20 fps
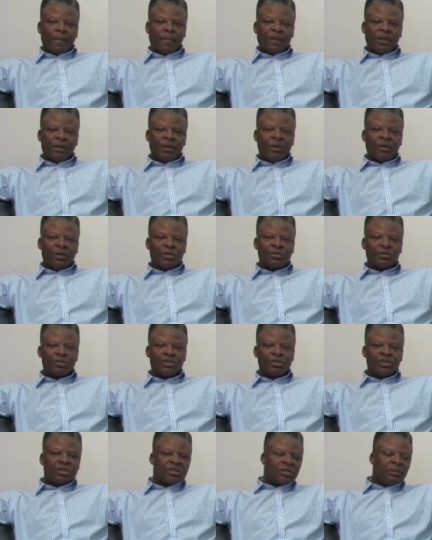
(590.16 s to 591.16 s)
you know, it's
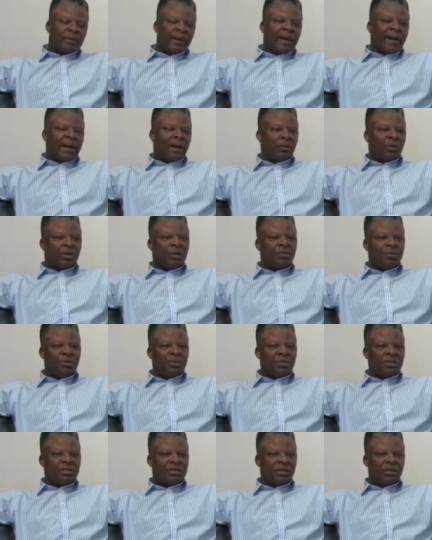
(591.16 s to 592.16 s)
not just about our
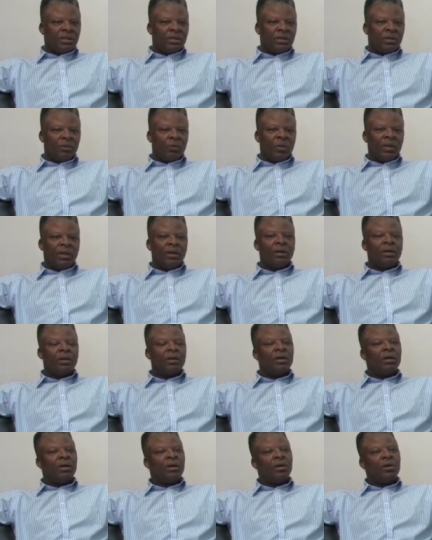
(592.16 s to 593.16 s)
community. We're
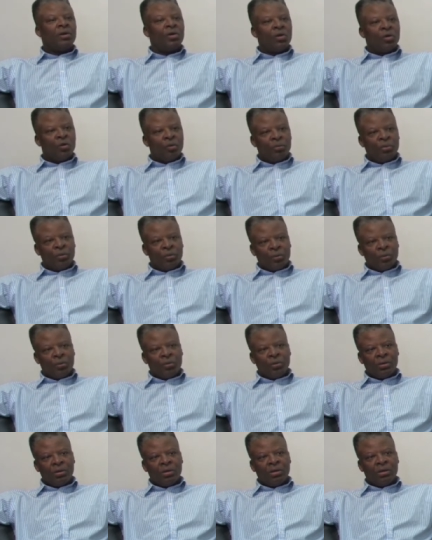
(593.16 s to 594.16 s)
a global
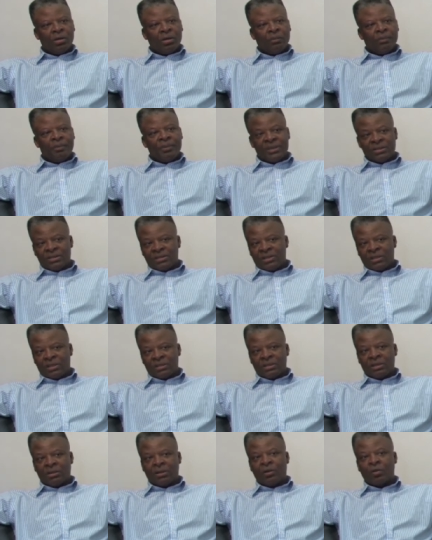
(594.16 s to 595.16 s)

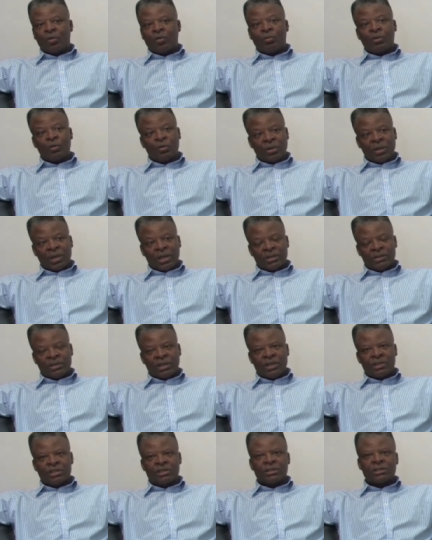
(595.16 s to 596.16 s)
business, a global
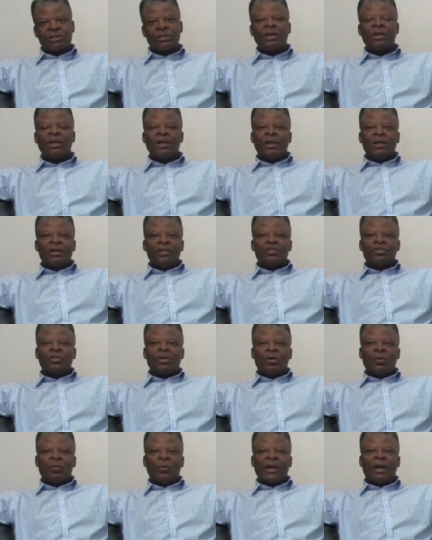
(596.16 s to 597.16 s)
organization.
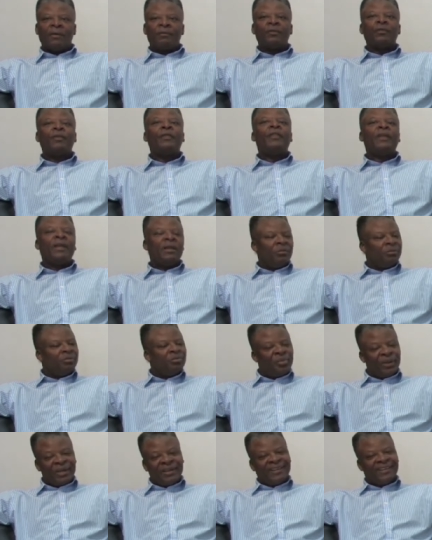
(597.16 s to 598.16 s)
So we have to
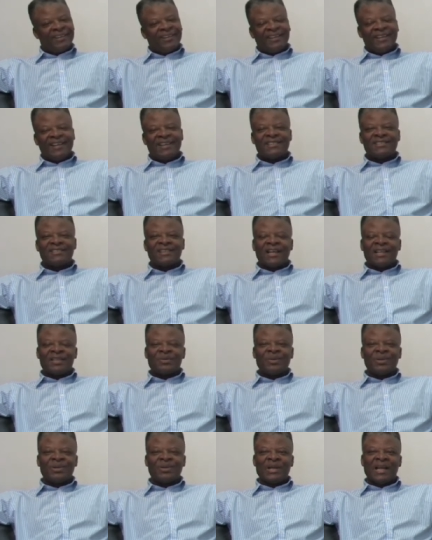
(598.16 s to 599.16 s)
think bigger, as
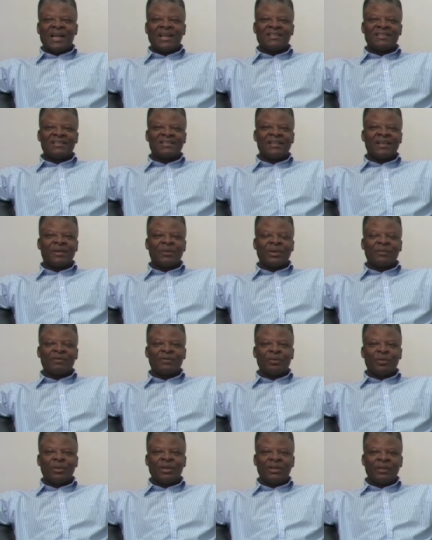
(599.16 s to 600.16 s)
we like to say. We have
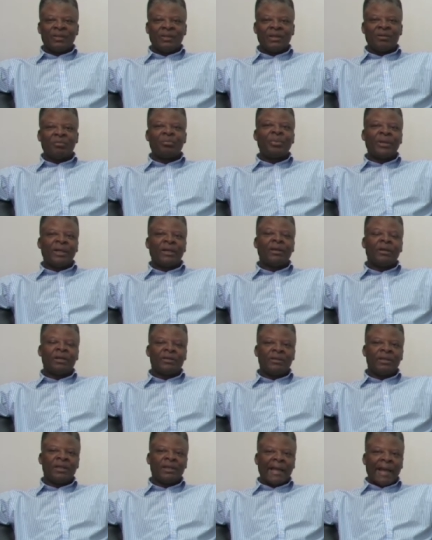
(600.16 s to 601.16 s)
to really think big and
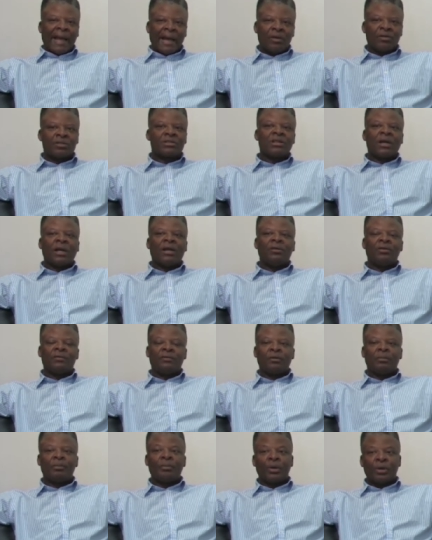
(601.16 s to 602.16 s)
think outside of
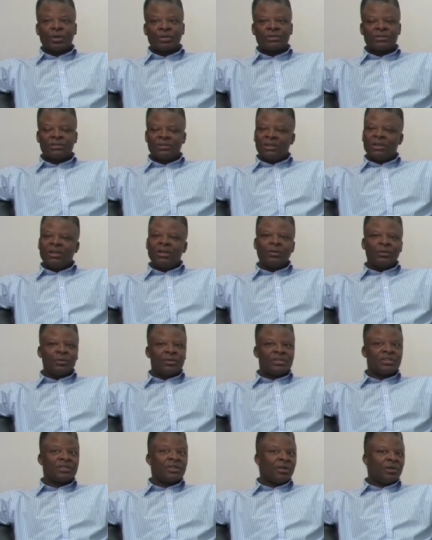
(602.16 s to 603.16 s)
the box, or
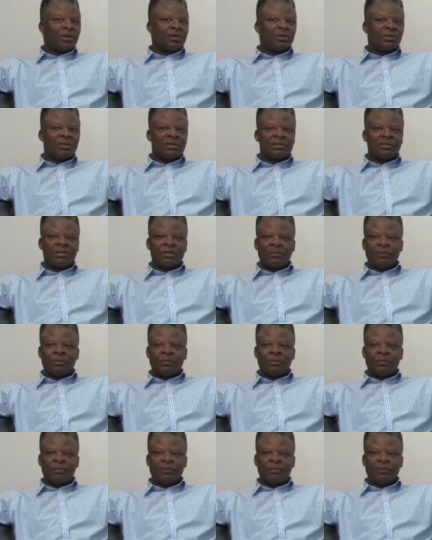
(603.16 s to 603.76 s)
the circle, as some